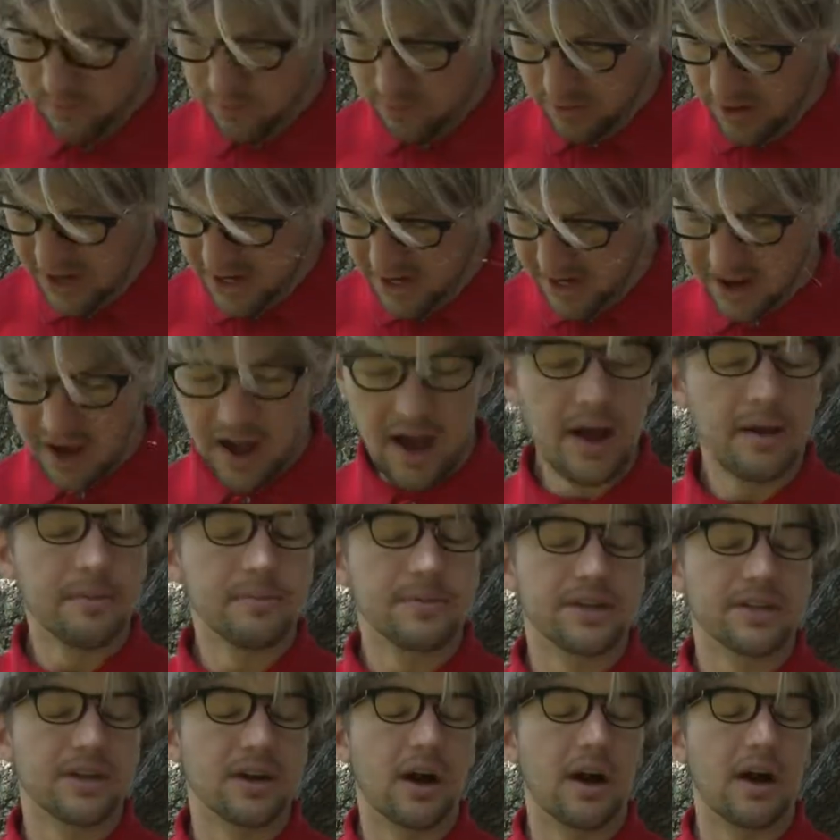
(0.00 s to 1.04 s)
Brenda,
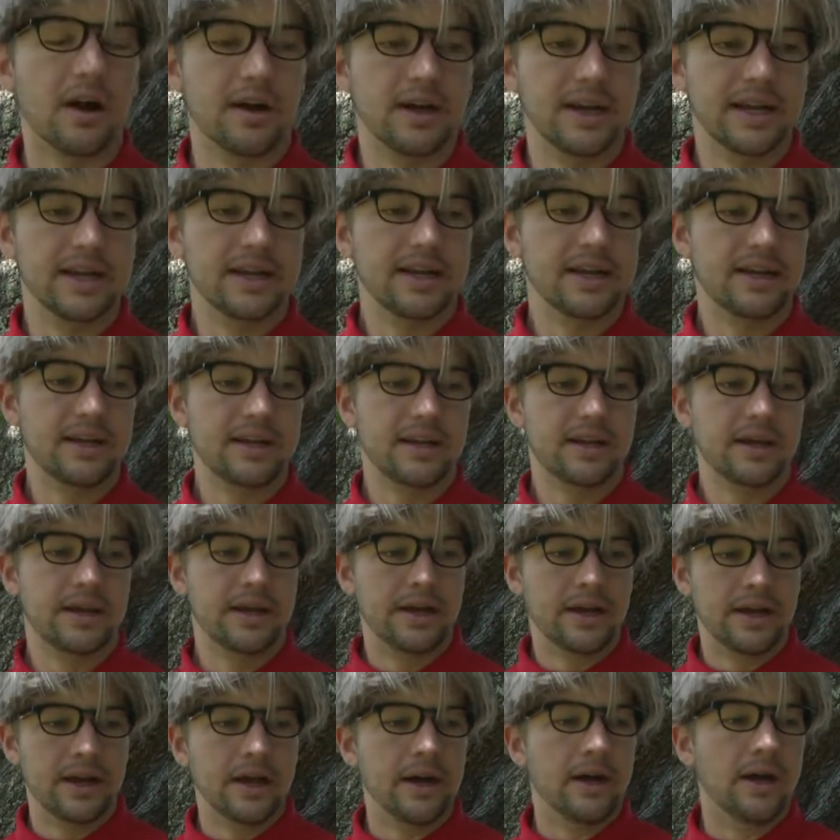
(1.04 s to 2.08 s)
I'm sorry.
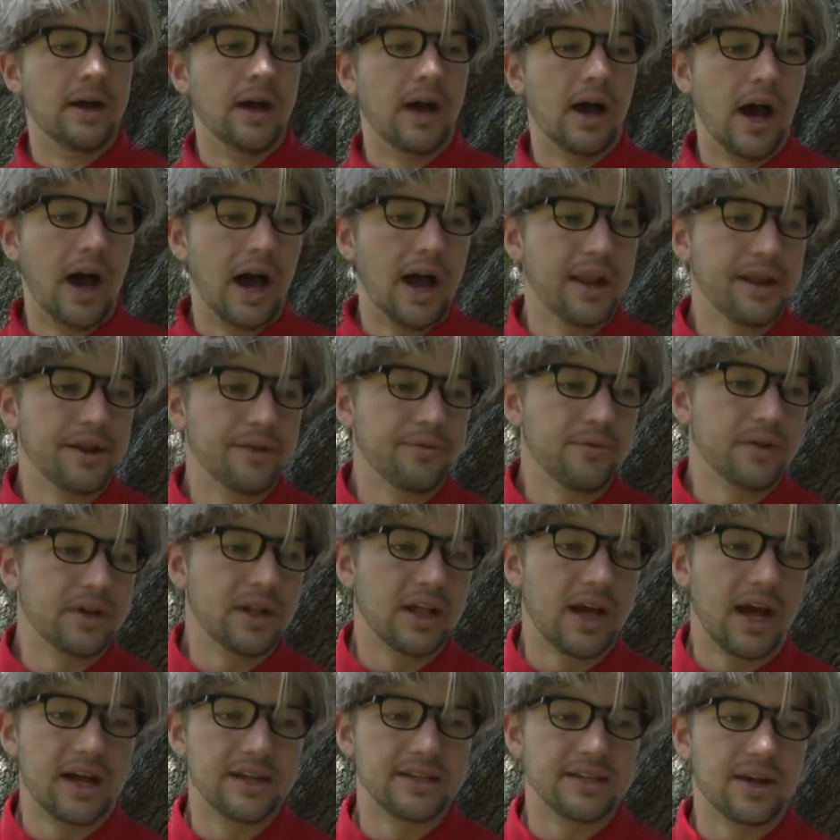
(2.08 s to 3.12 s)
I didn't
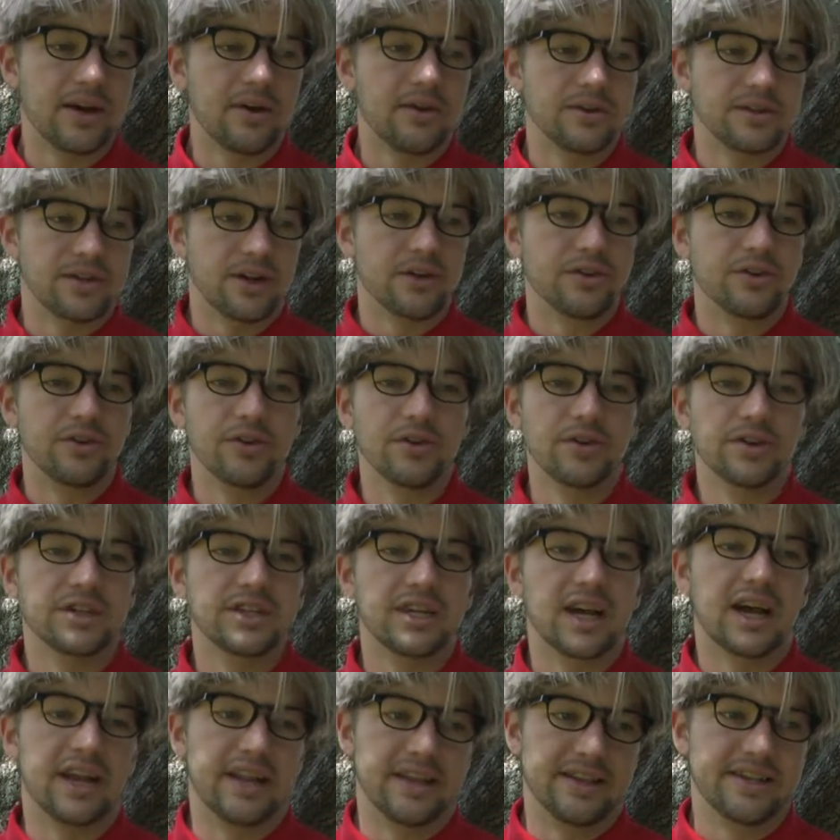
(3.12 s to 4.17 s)
realize I was on your
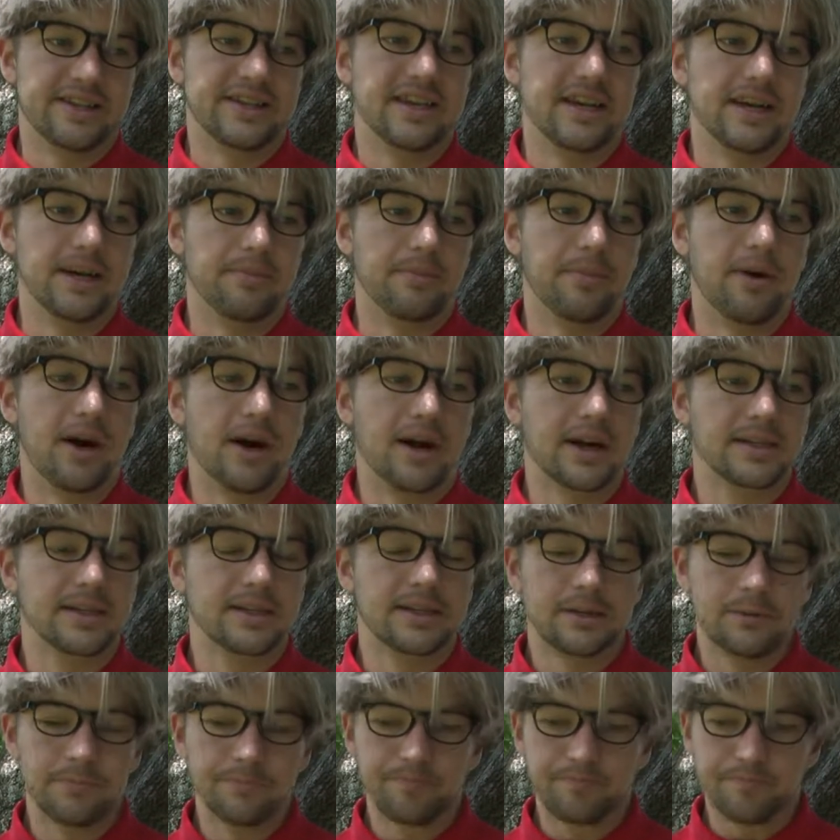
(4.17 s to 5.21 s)
side of the
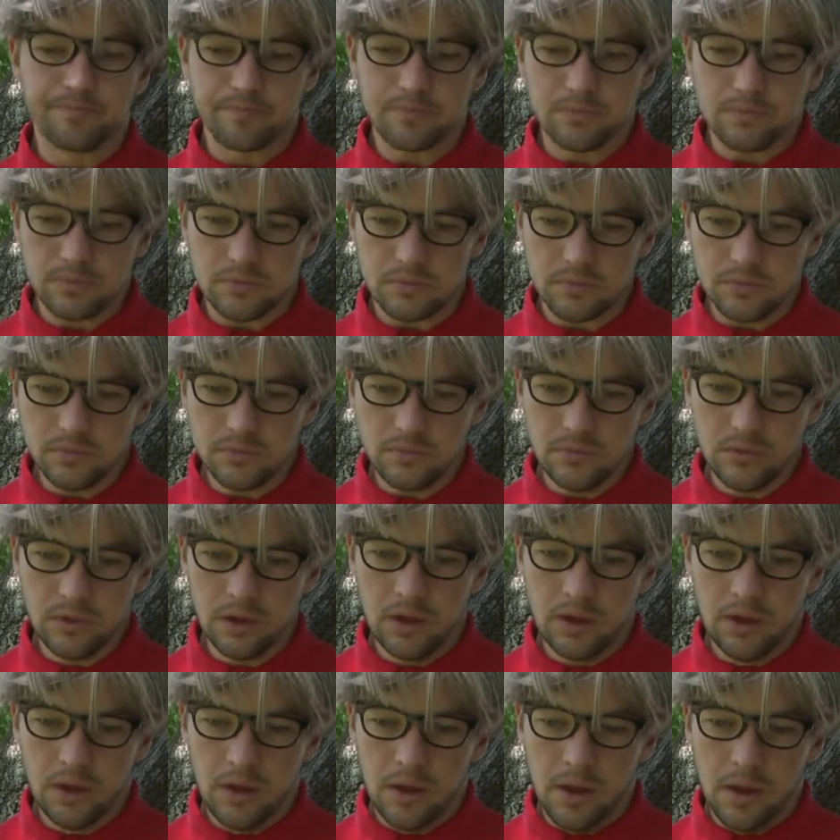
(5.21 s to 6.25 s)
sandbox.
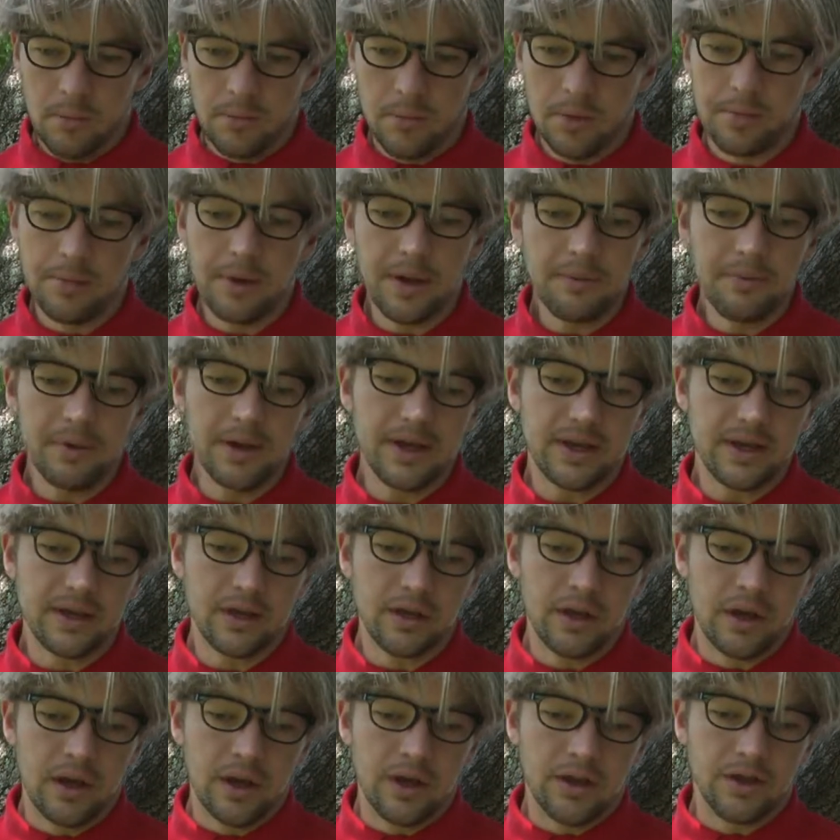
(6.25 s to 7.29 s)
But maybe
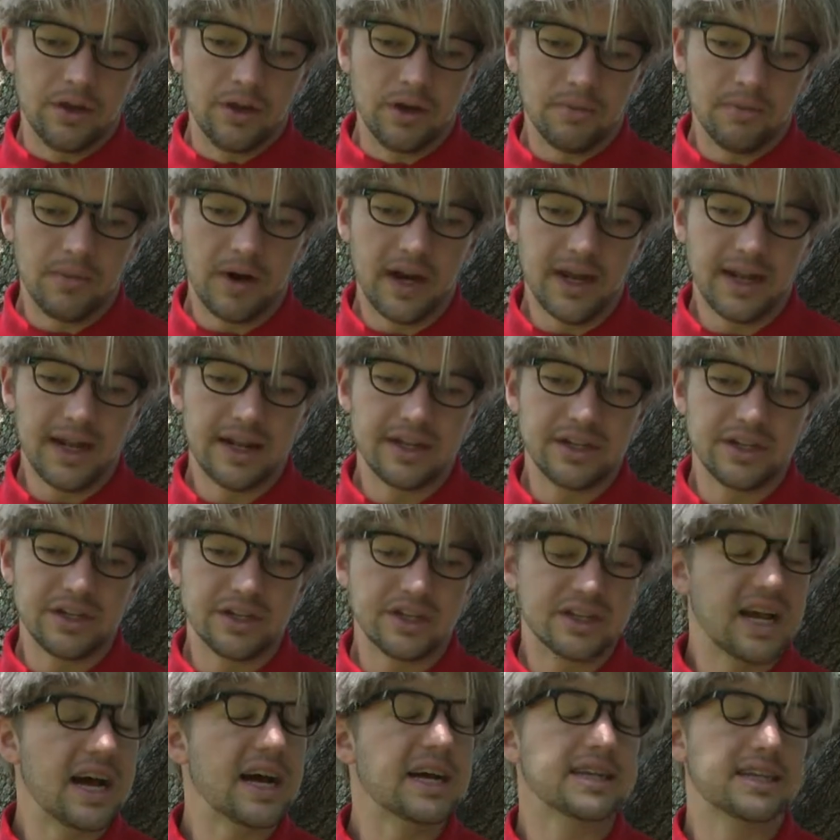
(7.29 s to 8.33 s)
do you mind
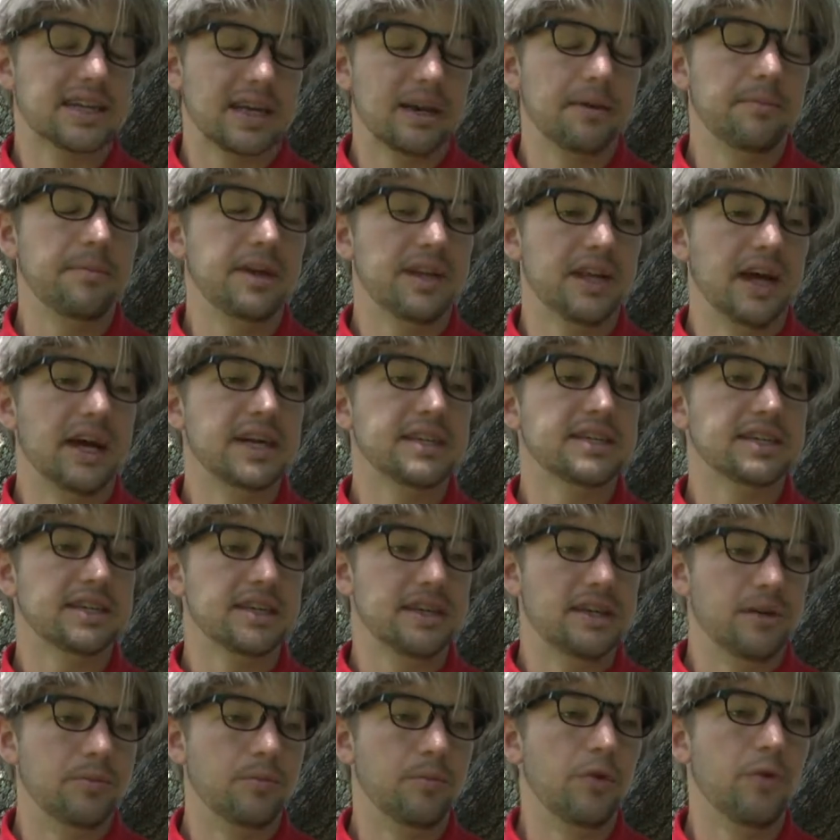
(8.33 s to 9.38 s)
just asking me
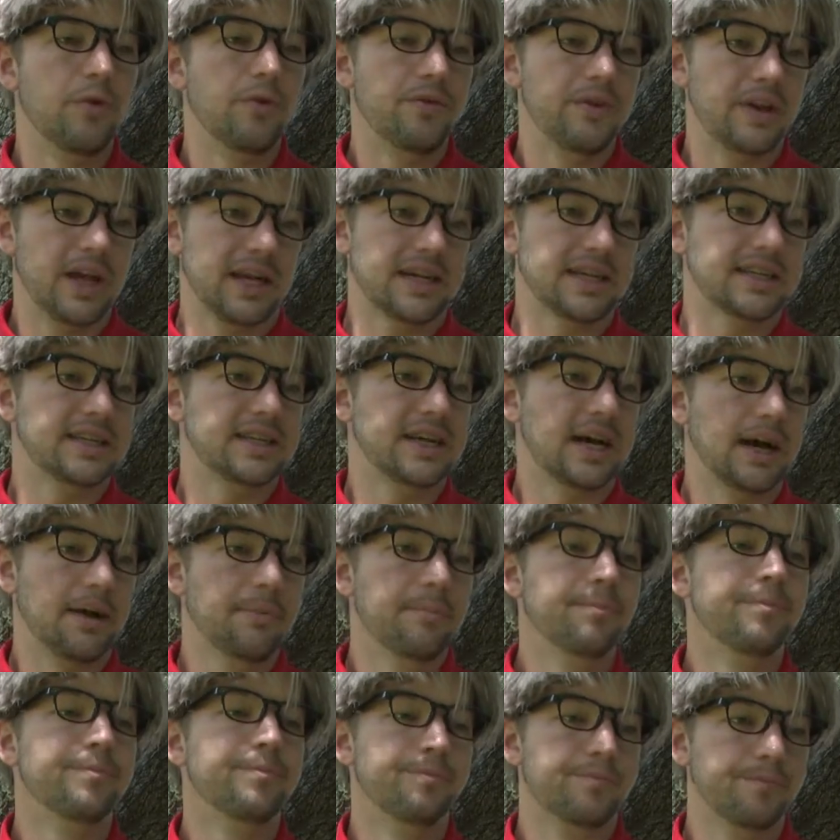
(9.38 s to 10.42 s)
nicely to move next
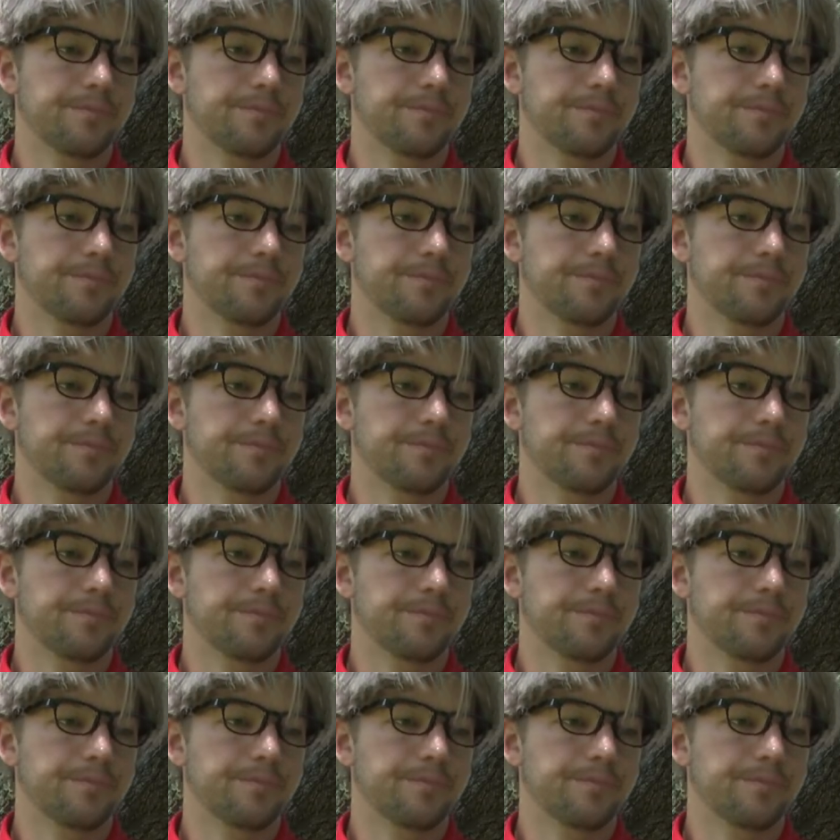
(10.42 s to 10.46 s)
time?